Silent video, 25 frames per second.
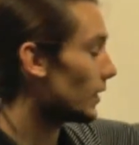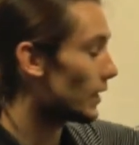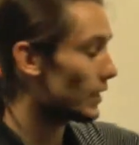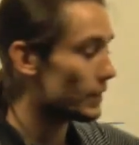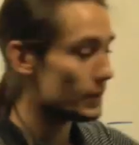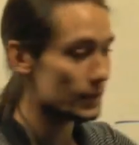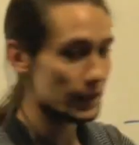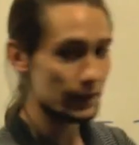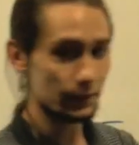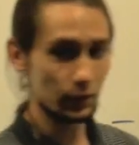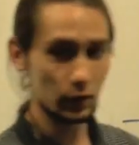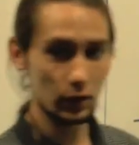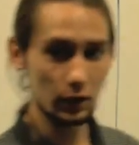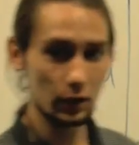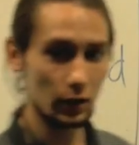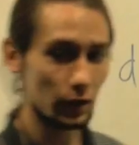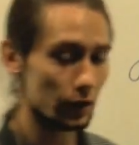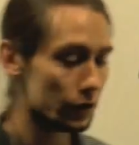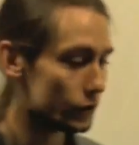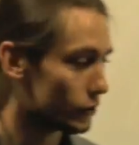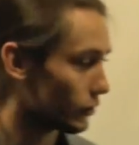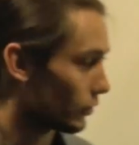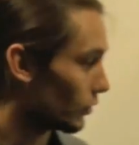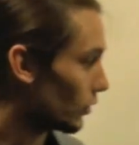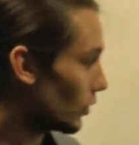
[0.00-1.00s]
is even
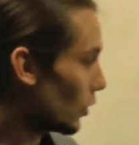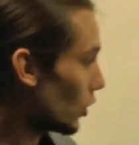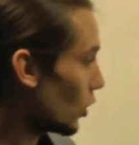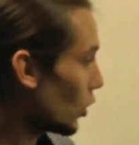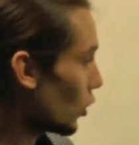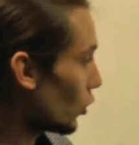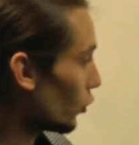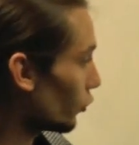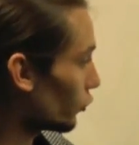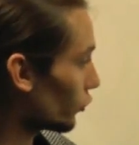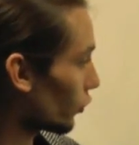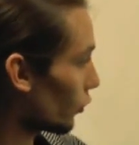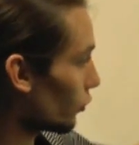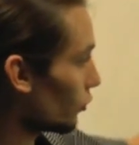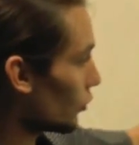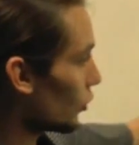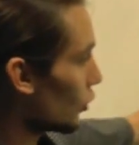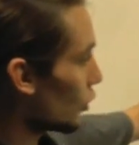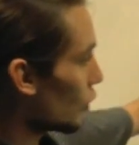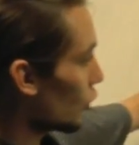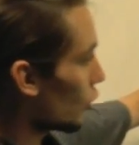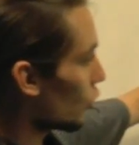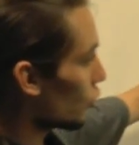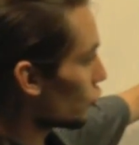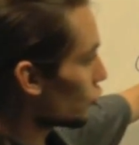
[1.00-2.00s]
larger. So
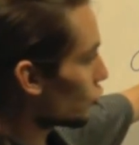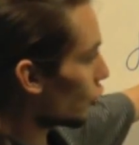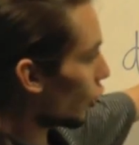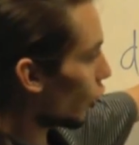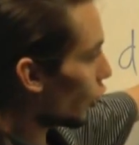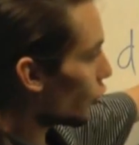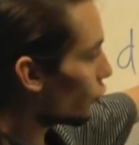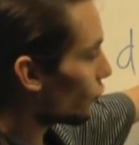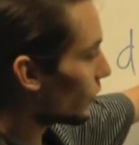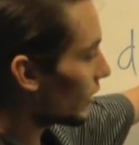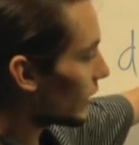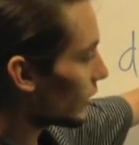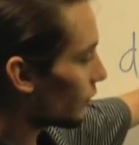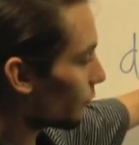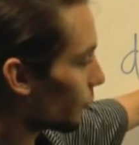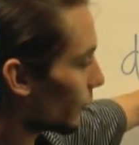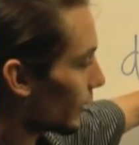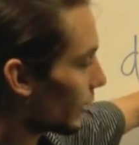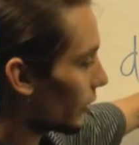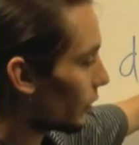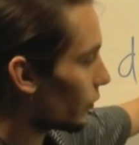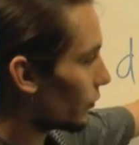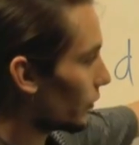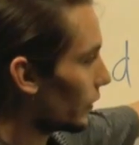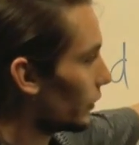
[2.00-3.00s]
not only have we
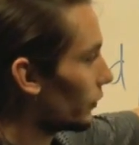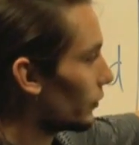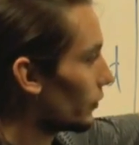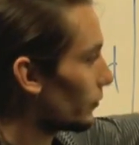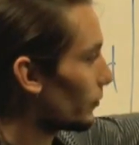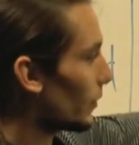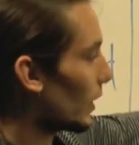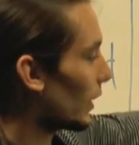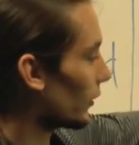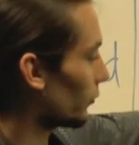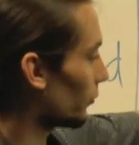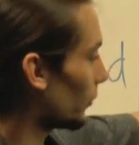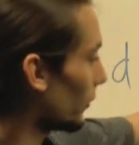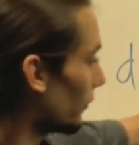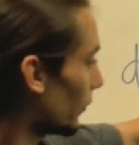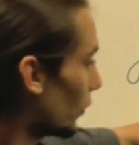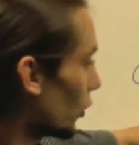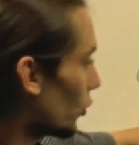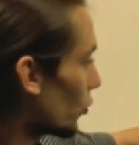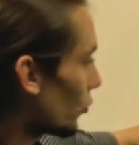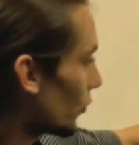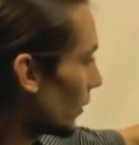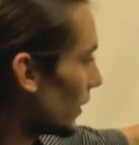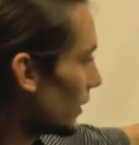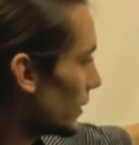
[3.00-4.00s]
increased the mass, we've
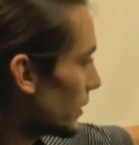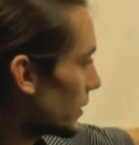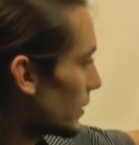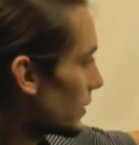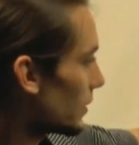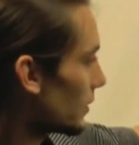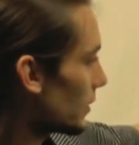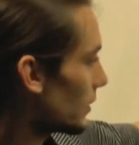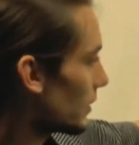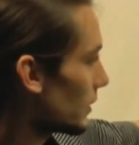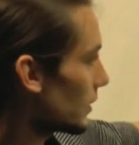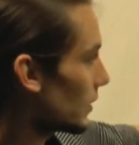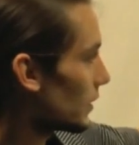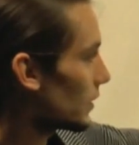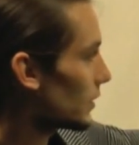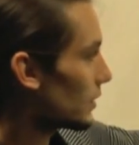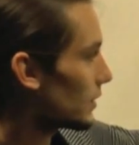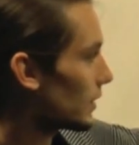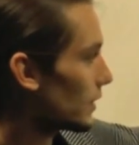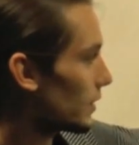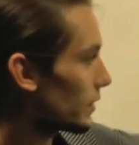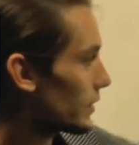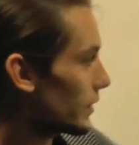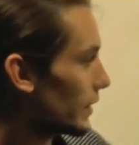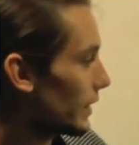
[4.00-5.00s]
increased
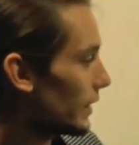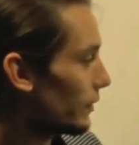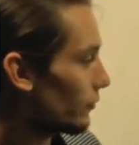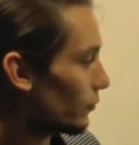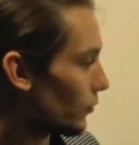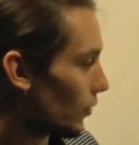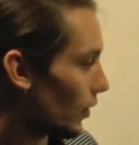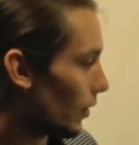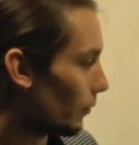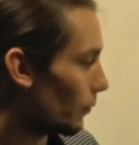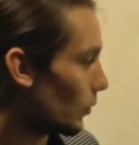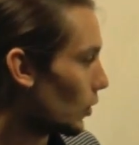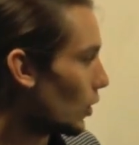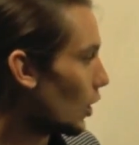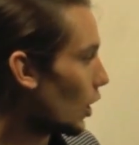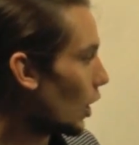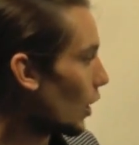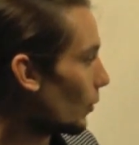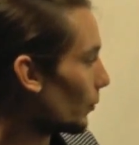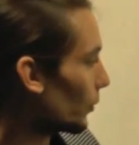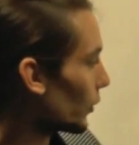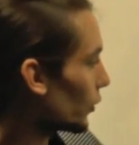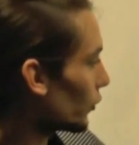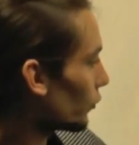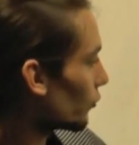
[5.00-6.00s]
this lever arm,
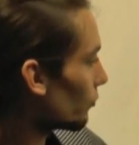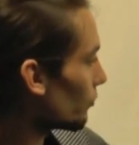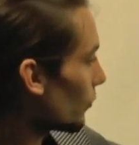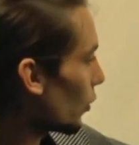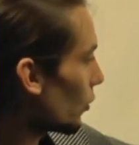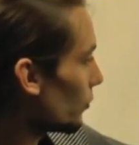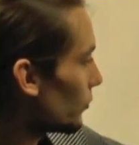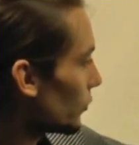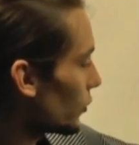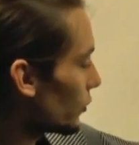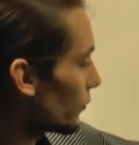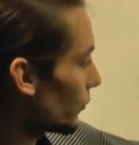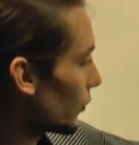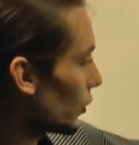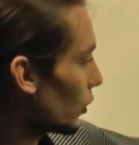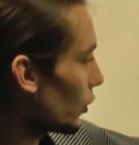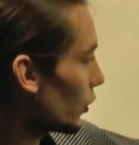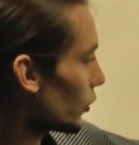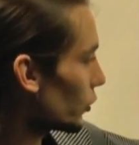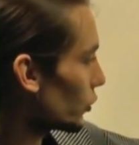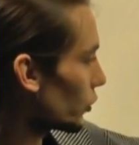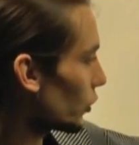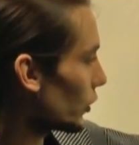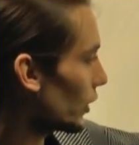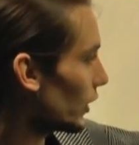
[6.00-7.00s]
and because the moment of
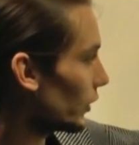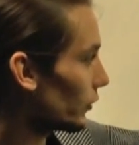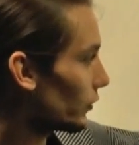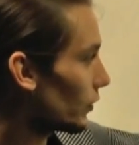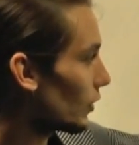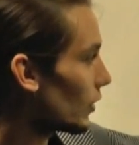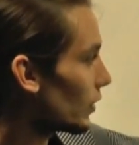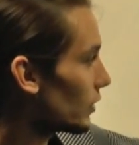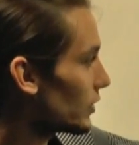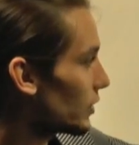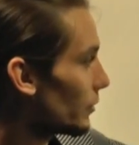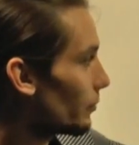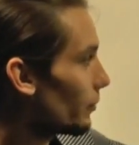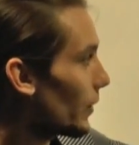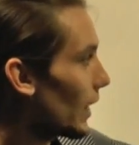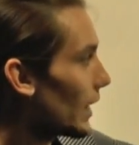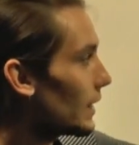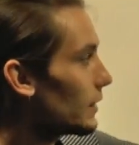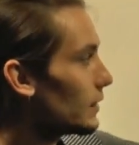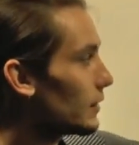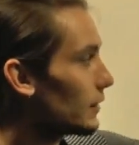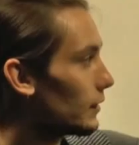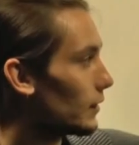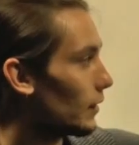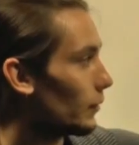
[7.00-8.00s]
inertia is
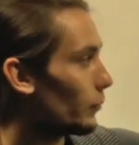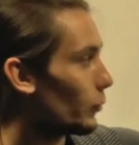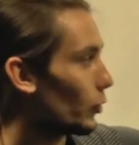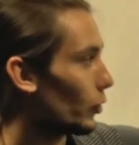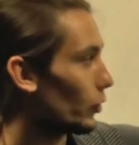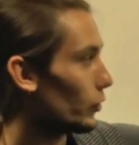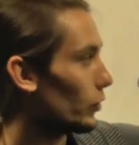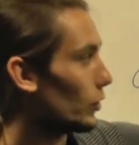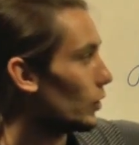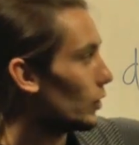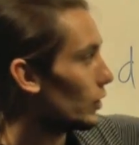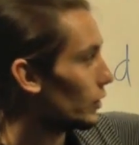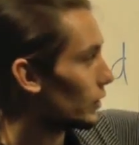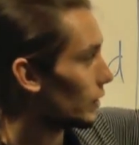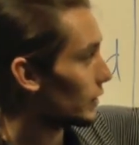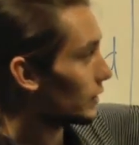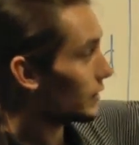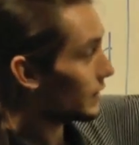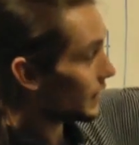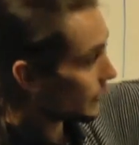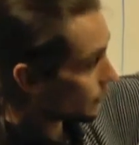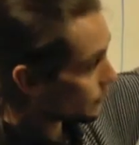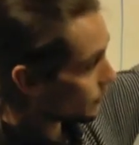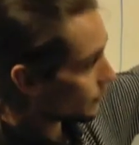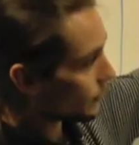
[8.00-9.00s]
dependent upon the
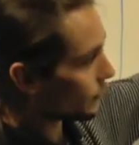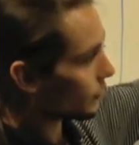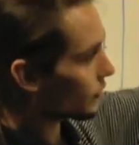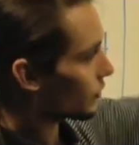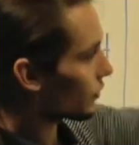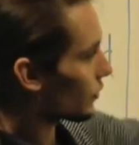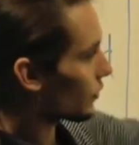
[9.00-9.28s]
distance